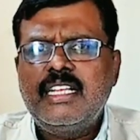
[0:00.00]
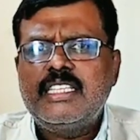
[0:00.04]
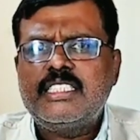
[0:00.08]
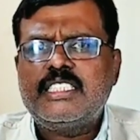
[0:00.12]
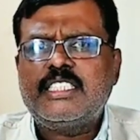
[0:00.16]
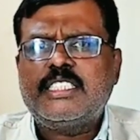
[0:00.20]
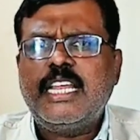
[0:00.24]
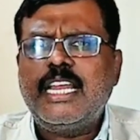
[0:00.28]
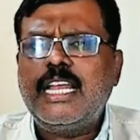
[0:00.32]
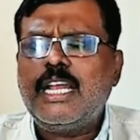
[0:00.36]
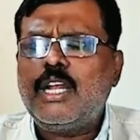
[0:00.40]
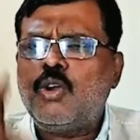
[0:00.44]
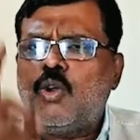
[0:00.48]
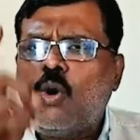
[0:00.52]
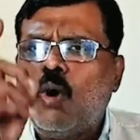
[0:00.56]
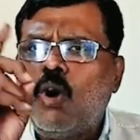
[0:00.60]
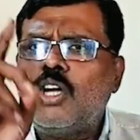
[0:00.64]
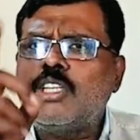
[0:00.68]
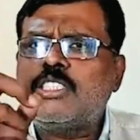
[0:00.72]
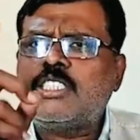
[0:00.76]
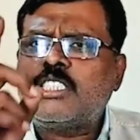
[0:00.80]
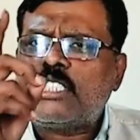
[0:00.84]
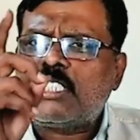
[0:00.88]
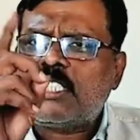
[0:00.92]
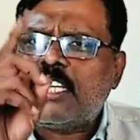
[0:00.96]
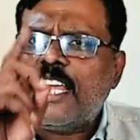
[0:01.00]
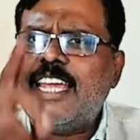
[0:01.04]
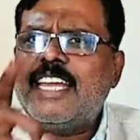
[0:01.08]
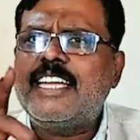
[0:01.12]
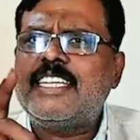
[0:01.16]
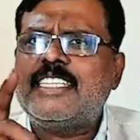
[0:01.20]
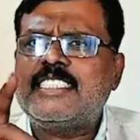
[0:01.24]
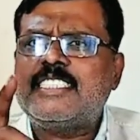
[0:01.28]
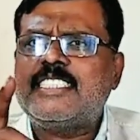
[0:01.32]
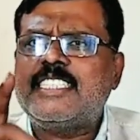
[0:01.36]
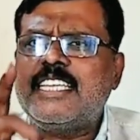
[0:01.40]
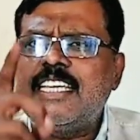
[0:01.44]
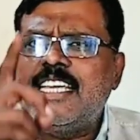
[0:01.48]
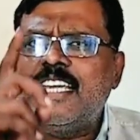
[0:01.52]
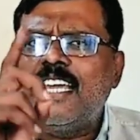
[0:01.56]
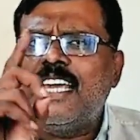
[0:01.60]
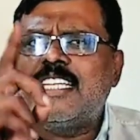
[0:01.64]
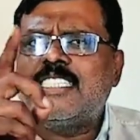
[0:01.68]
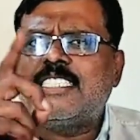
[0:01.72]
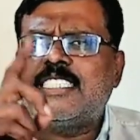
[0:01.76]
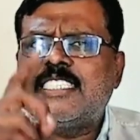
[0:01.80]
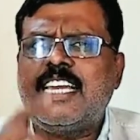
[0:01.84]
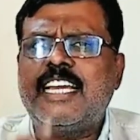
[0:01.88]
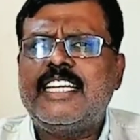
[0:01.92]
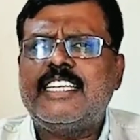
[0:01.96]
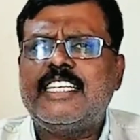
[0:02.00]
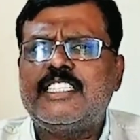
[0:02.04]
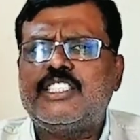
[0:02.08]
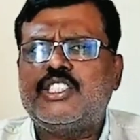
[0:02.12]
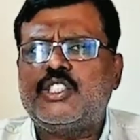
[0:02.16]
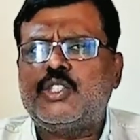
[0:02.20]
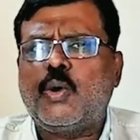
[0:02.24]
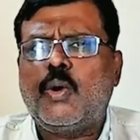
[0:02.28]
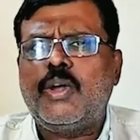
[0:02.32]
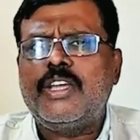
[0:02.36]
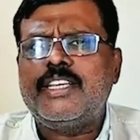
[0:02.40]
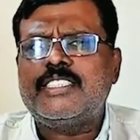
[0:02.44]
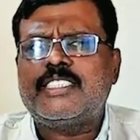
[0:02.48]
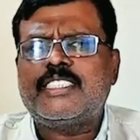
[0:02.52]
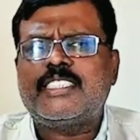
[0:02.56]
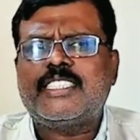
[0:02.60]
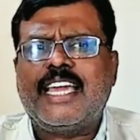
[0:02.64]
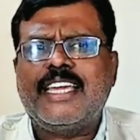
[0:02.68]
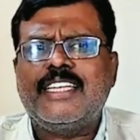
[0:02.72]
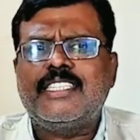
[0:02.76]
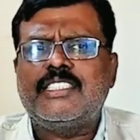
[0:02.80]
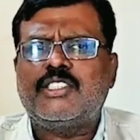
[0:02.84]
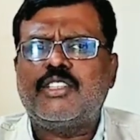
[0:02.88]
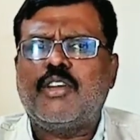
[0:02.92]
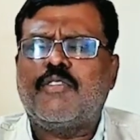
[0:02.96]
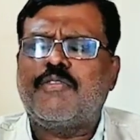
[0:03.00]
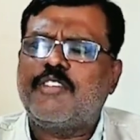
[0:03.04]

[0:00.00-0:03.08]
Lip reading: Still no state, single state is showing signs